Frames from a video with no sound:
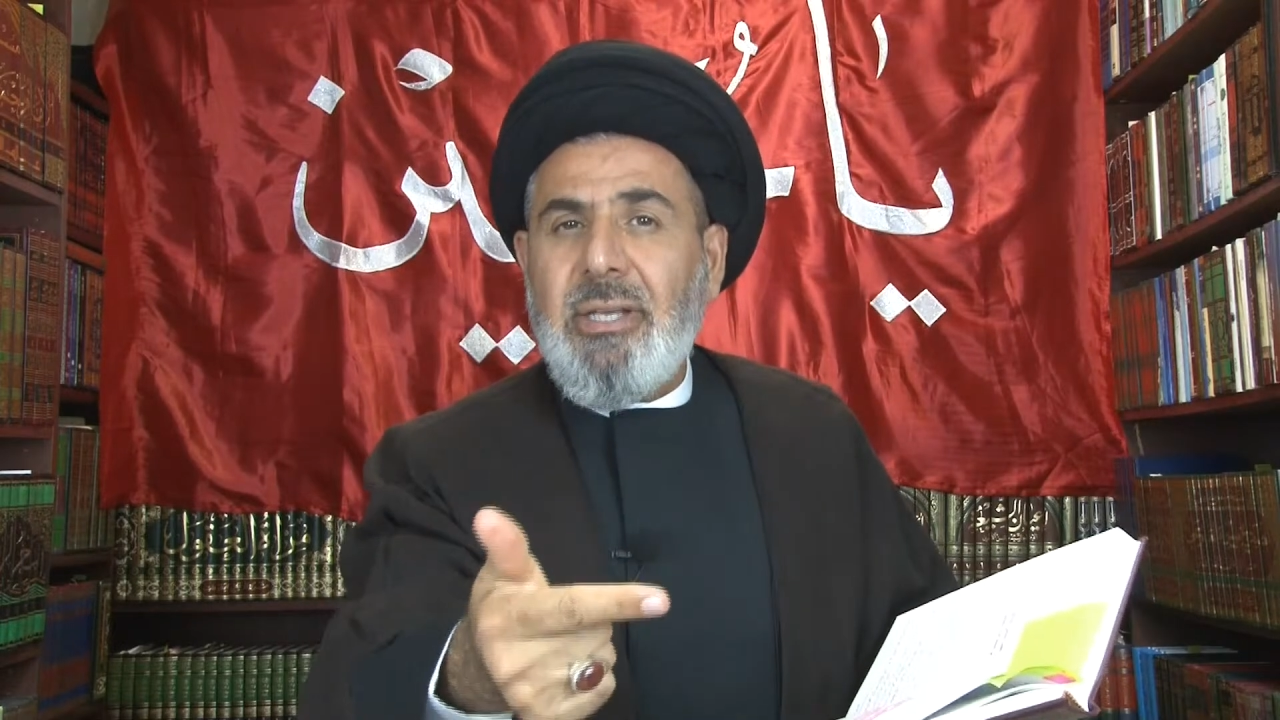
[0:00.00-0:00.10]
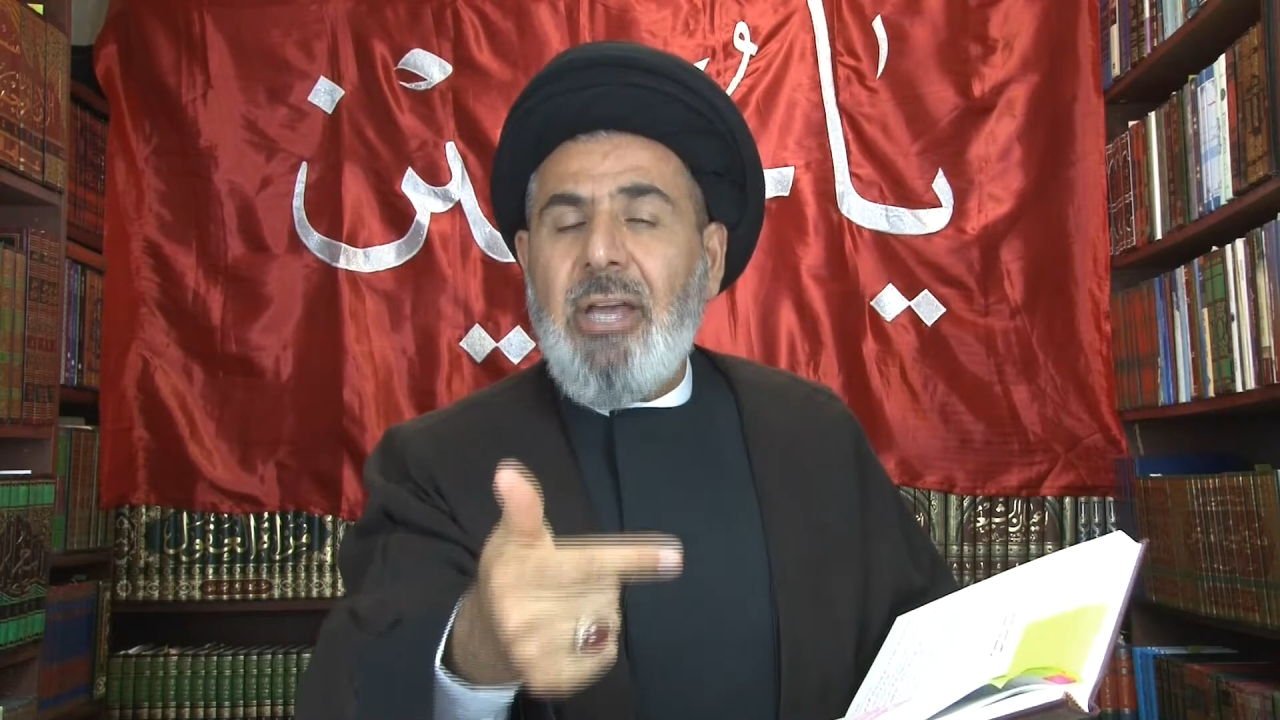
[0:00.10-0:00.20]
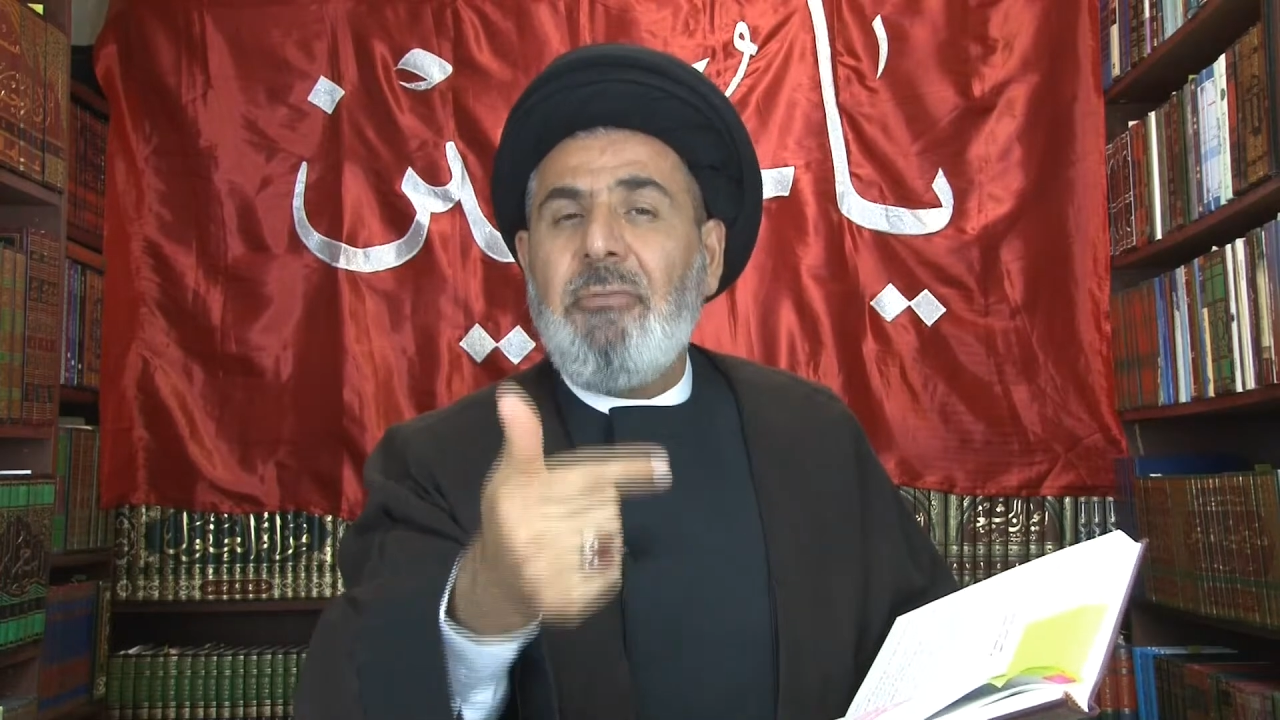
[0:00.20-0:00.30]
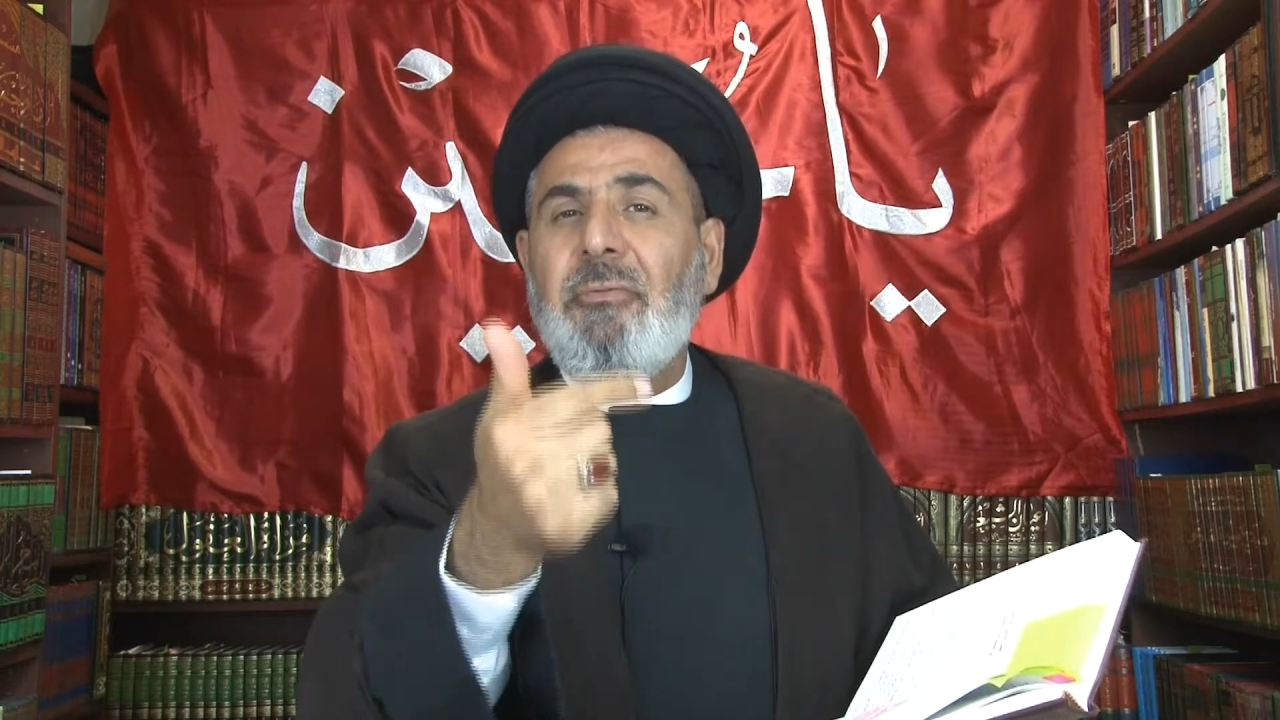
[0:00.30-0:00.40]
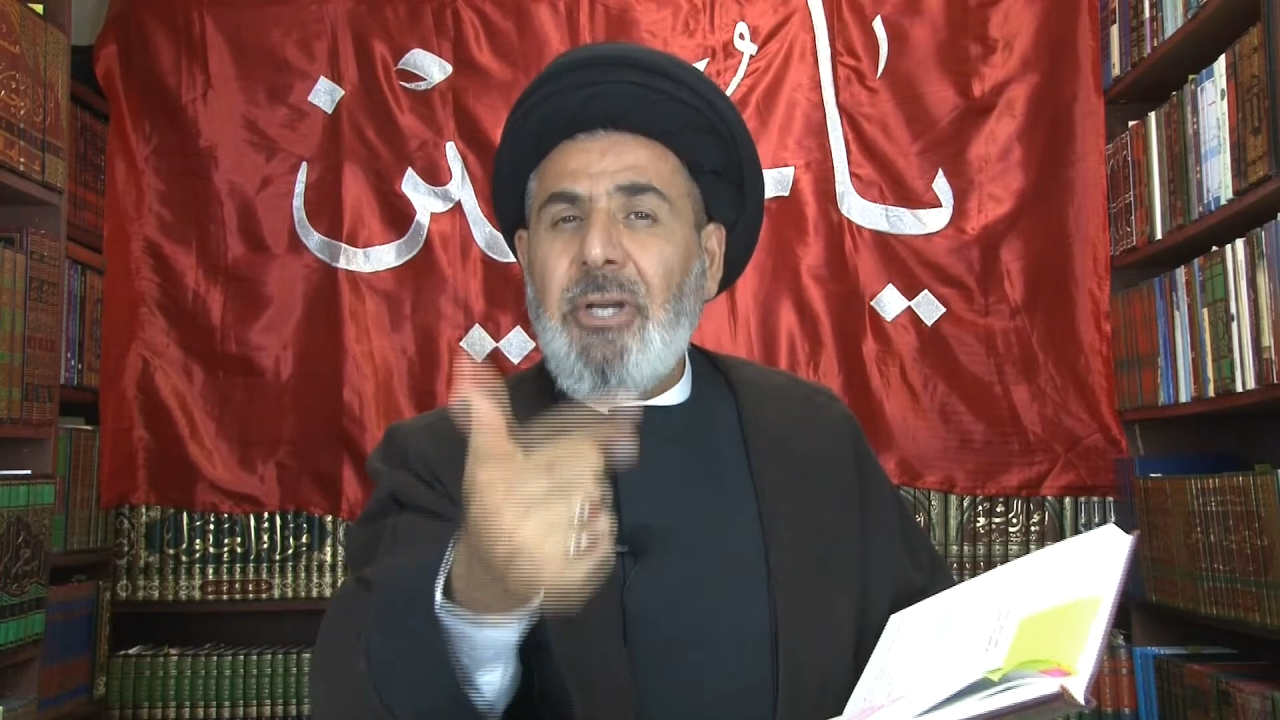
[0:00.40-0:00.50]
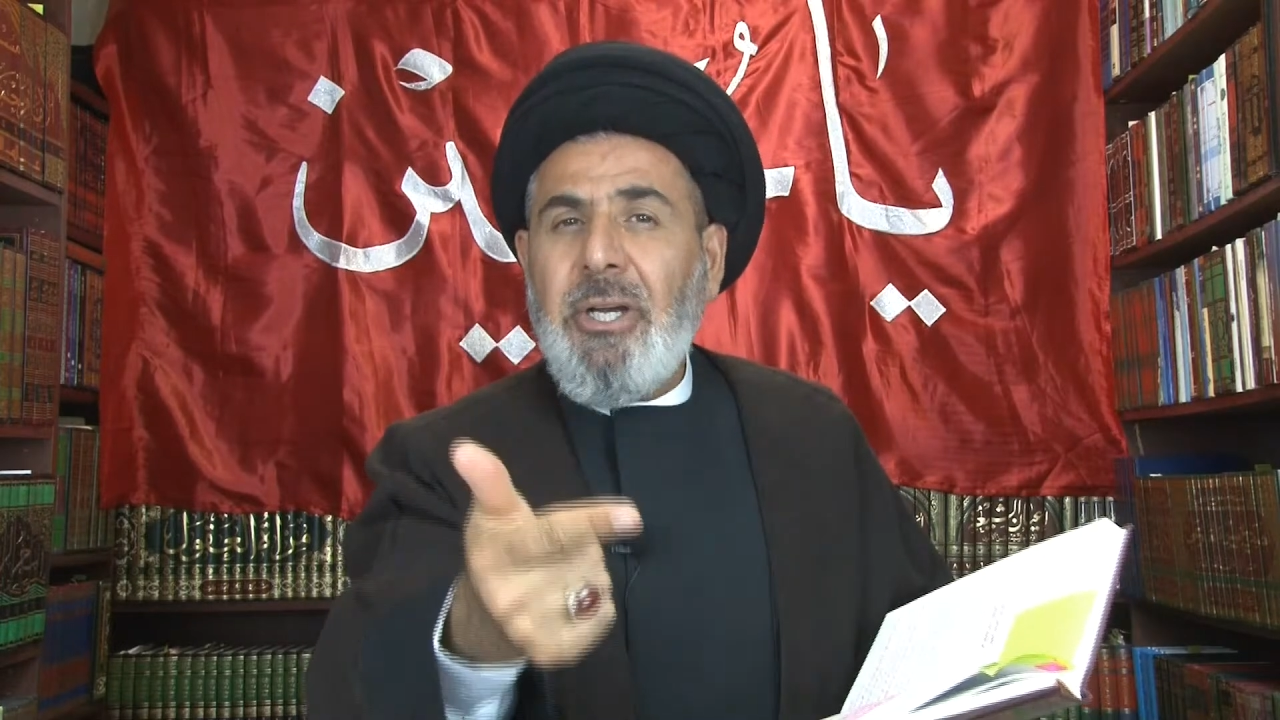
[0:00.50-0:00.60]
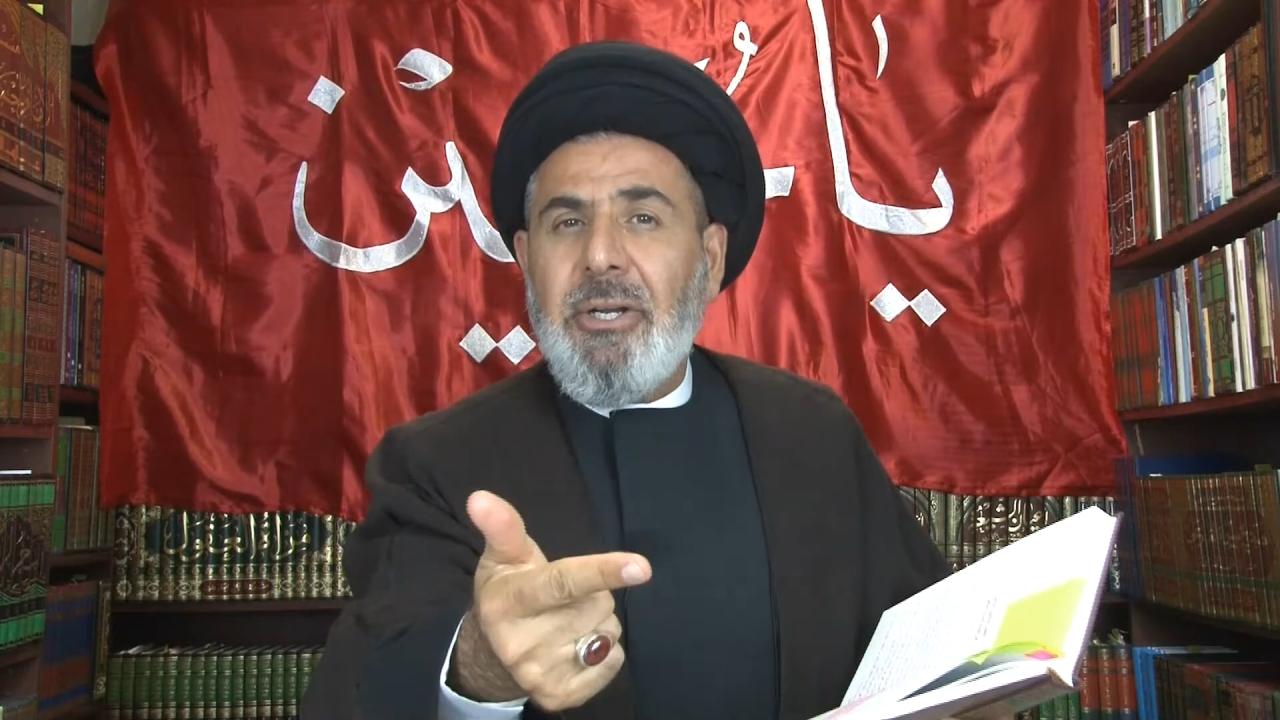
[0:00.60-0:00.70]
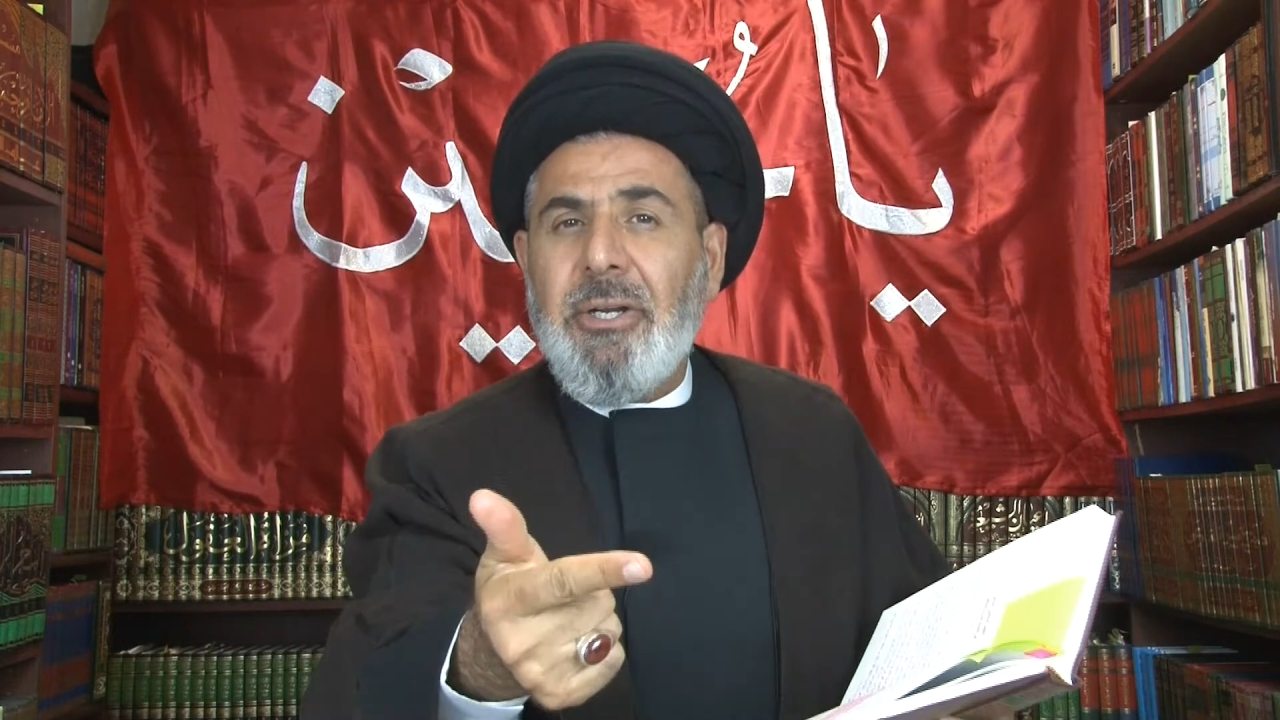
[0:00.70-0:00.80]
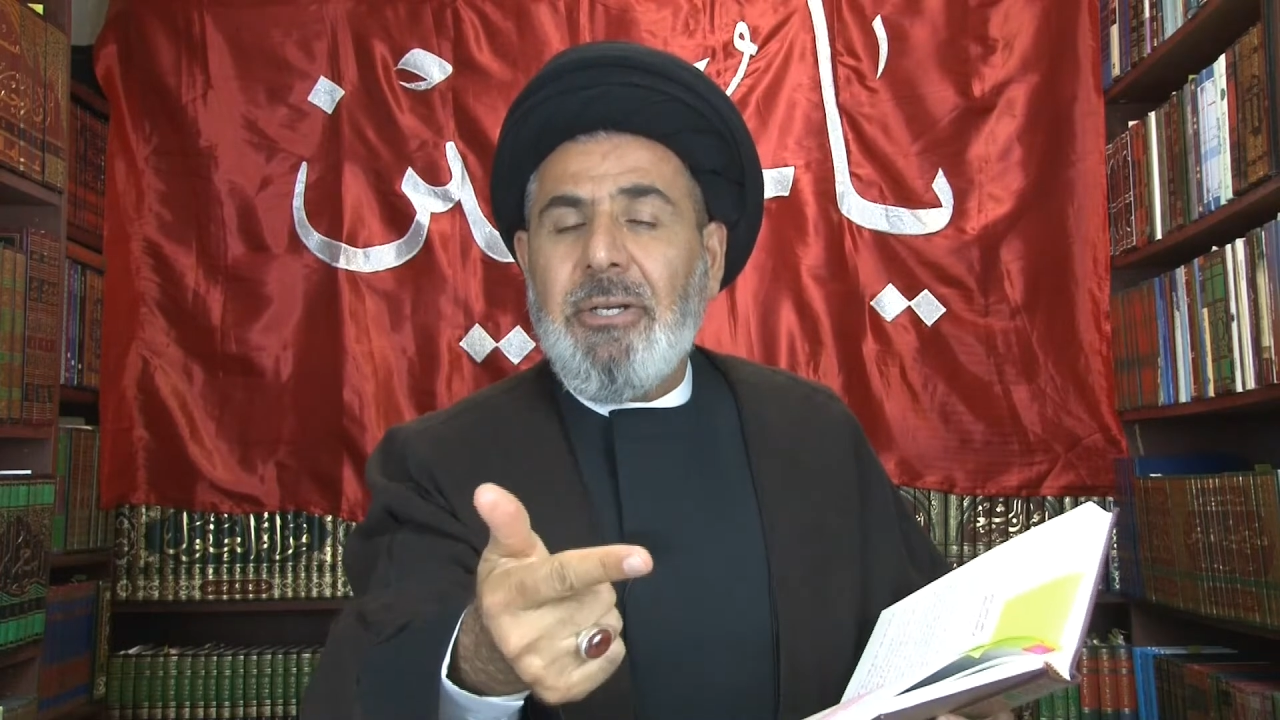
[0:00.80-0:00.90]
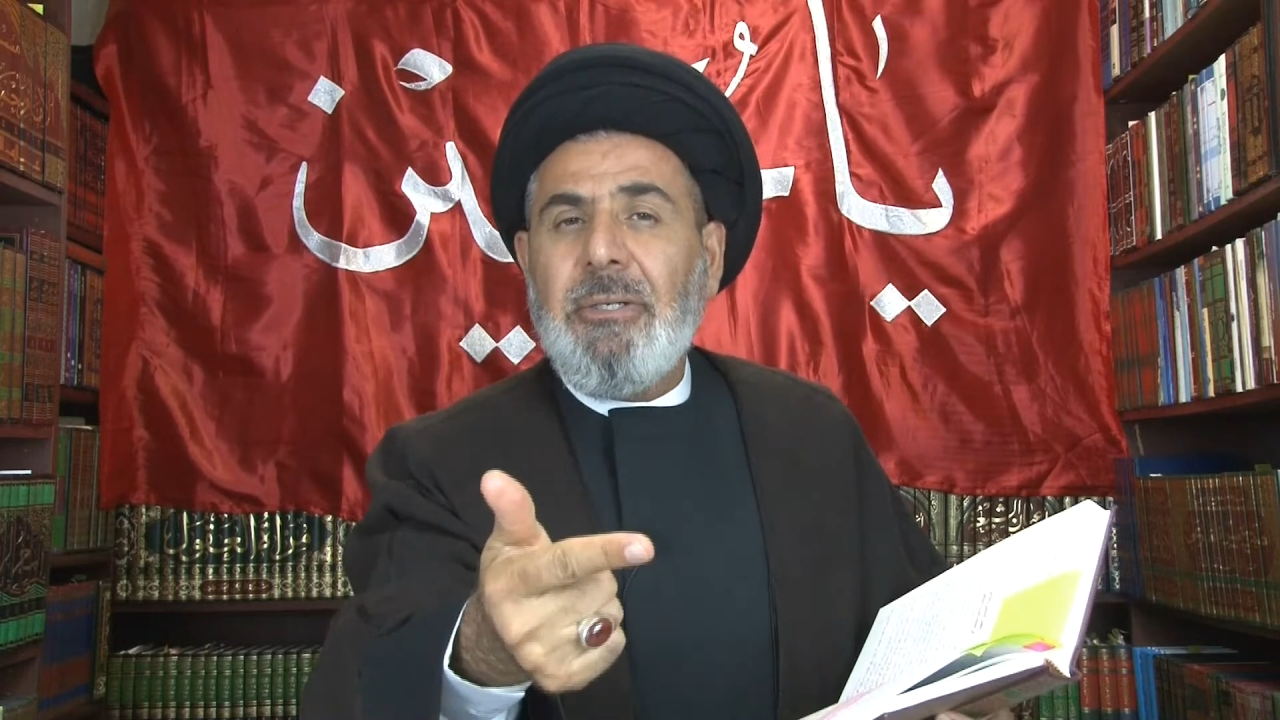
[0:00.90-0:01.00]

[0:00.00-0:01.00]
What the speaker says: and fair